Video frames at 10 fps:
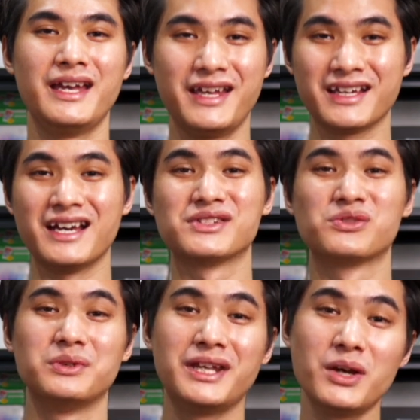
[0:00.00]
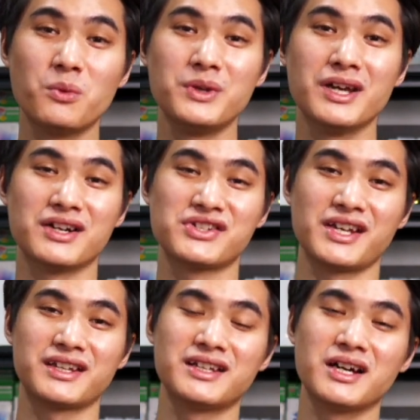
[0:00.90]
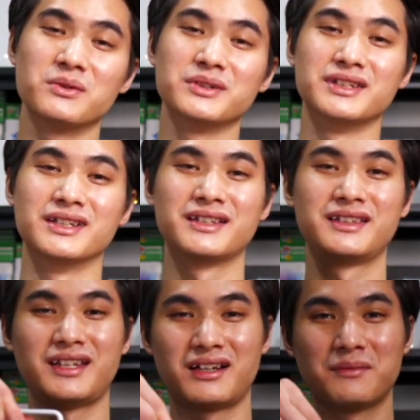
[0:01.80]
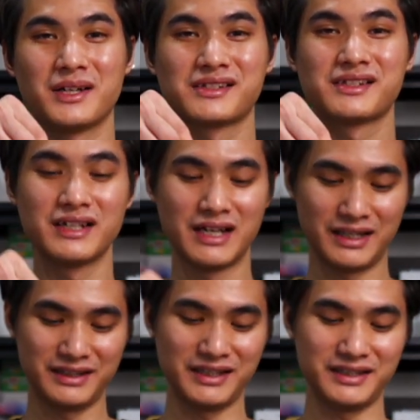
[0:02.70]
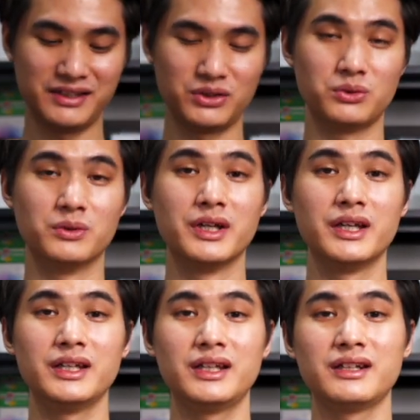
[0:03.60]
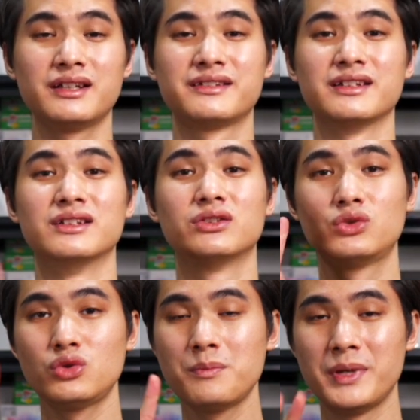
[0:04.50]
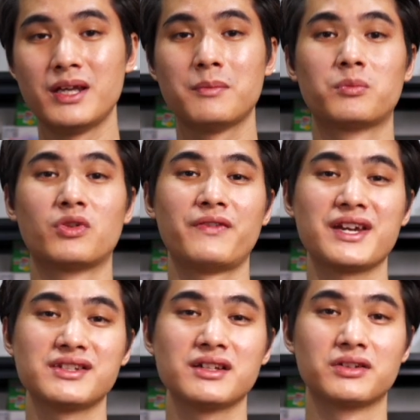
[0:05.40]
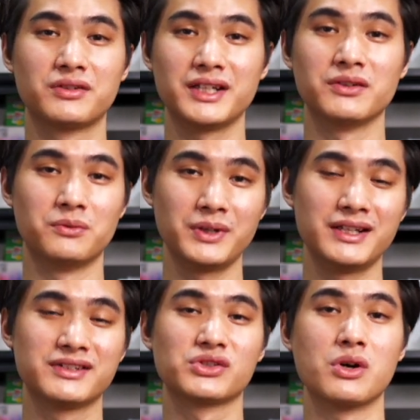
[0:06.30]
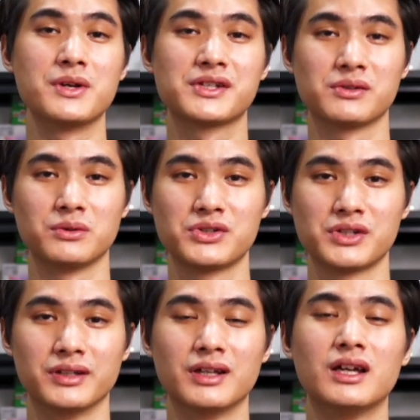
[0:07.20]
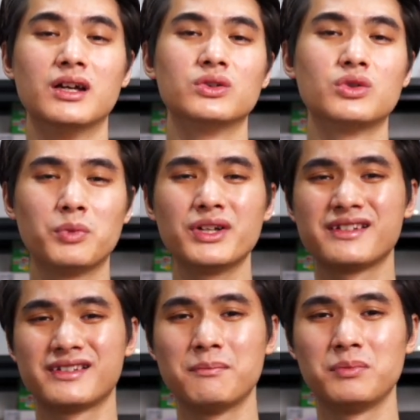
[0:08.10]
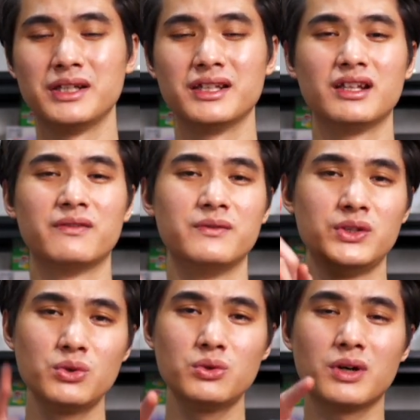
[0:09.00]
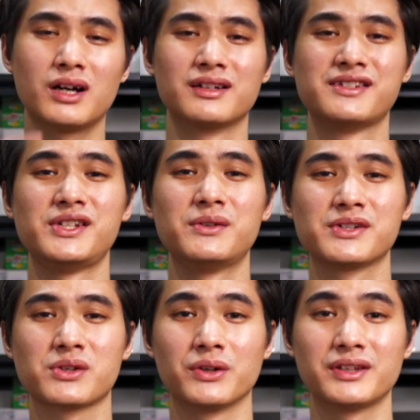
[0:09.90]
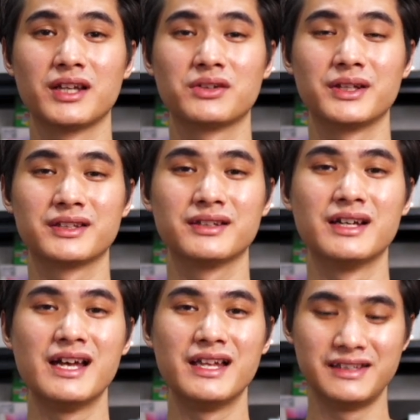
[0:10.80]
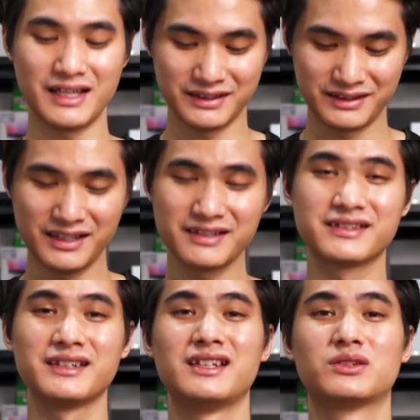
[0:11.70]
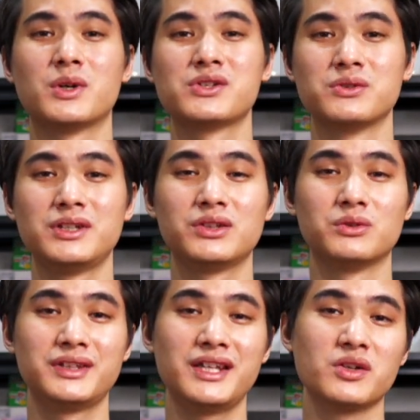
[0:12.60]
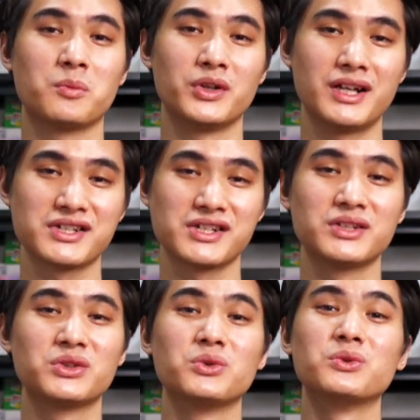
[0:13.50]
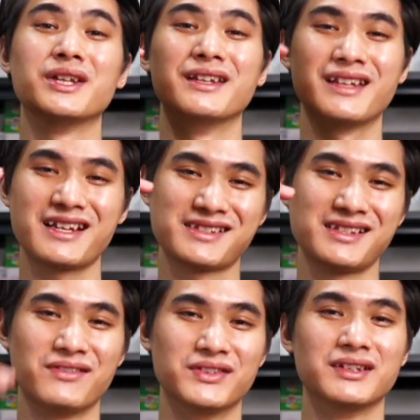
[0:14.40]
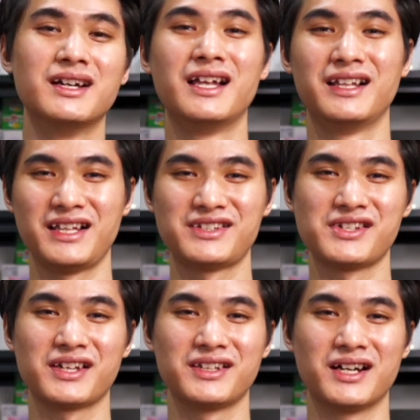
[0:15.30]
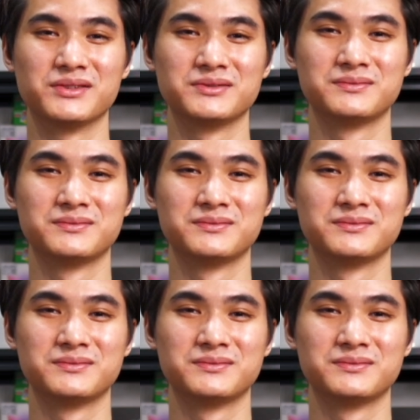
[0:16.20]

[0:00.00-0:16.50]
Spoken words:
Hey guys, today we are checking out the TerraMaster TD2. It is a 2-bay professional grade RAID storage solution. To put it simply, if you are a serious content creator, then this is what you need to take your production to the next level. Let's check it out.